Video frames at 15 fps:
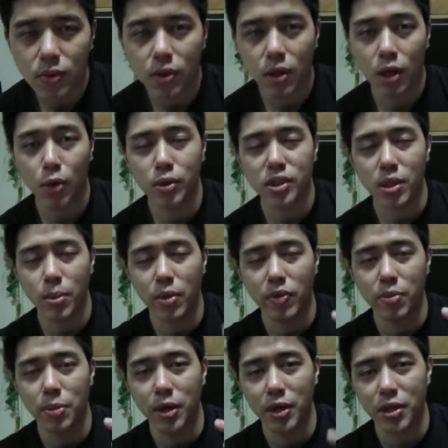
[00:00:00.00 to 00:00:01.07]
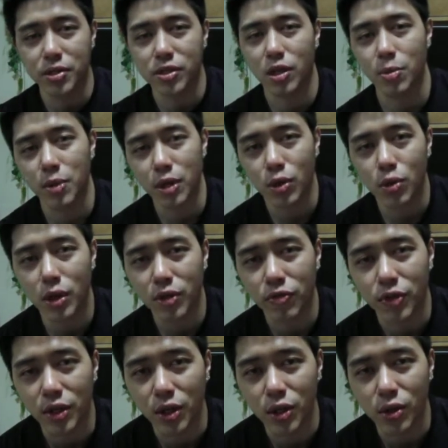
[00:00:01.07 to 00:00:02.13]
Hey, what's up everybody? It's gonna be a quick
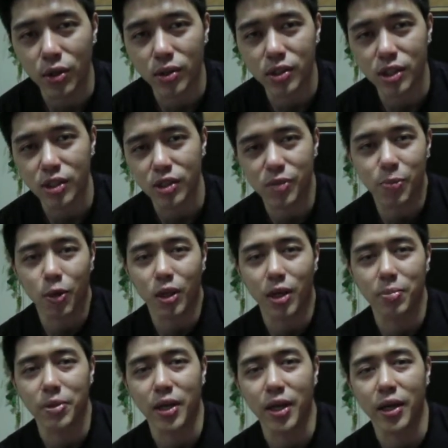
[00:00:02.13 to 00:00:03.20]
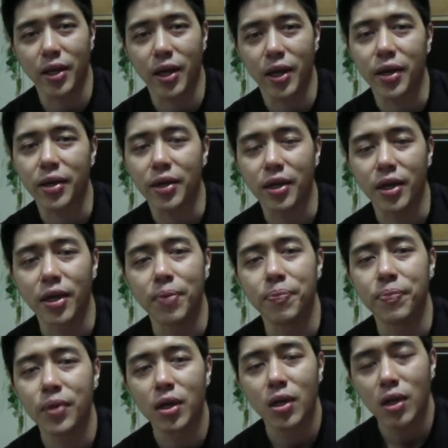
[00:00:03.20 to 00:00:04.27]
video, it's just a small update, and
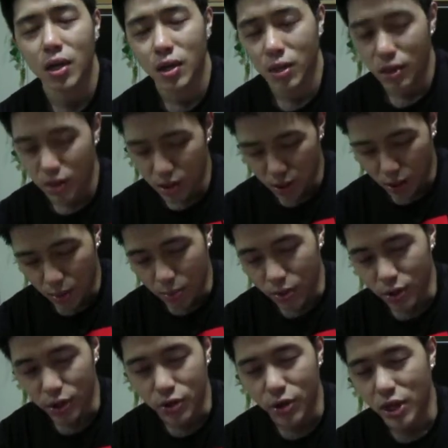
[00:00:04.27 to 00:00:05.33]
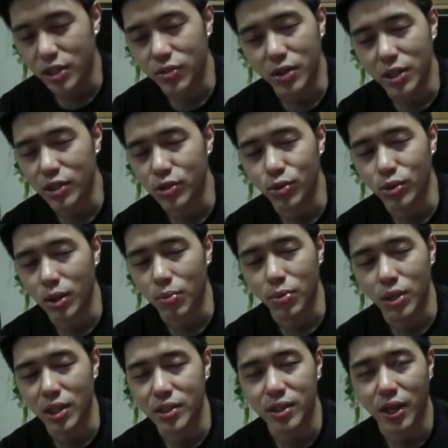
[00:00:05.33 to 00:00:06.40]
I'm gonna crash really soon. I'm
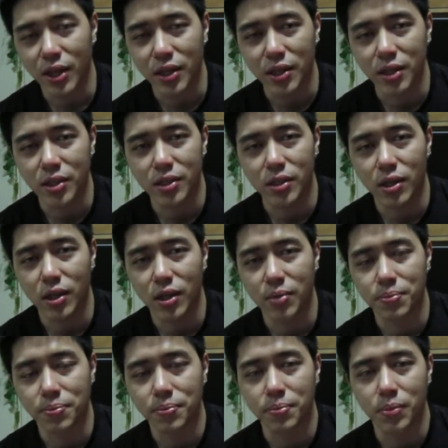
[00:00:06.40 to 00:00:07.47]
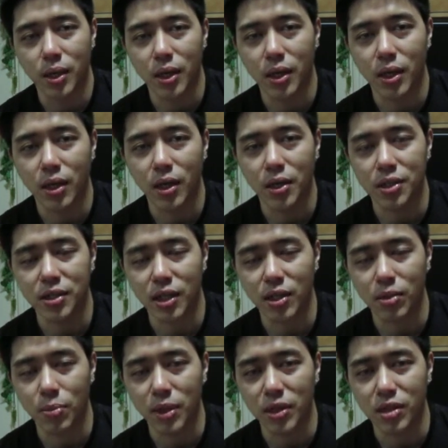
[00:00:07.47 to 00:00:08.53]
really tired, but I decided
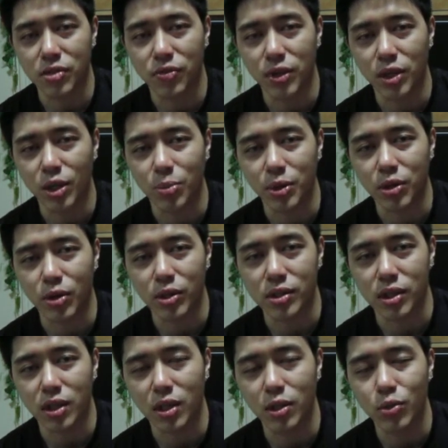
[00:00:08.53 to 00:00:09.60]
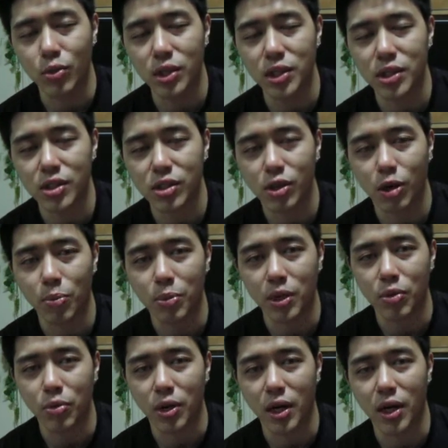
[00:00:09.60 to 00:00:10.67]
to make this video because Loonie just called
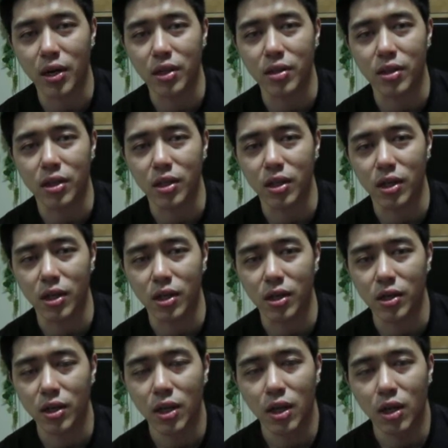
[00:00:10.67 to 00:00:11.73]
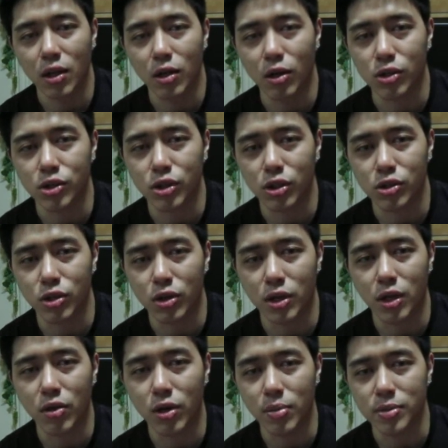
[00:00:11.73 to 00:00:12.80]
me regarding the Longshot
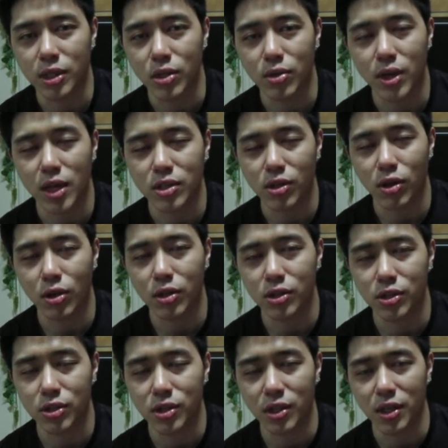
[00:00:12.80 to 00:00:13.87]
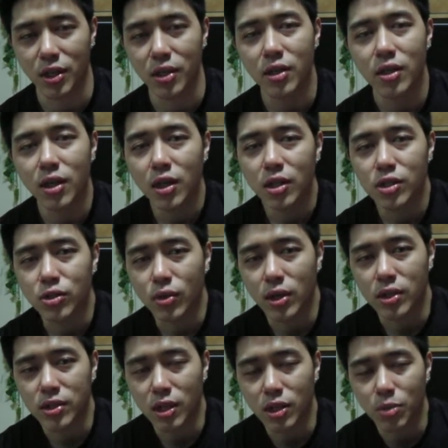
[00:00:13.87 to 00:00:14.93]
shotgun grips that you guys are all interested in. So I
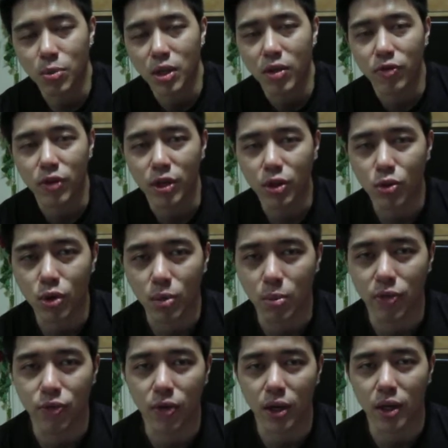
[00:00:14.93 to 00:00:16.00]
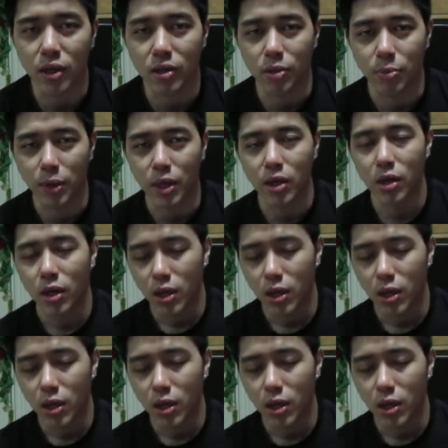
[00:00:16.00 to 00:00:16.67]
decided to make a video quick before I hit the bit.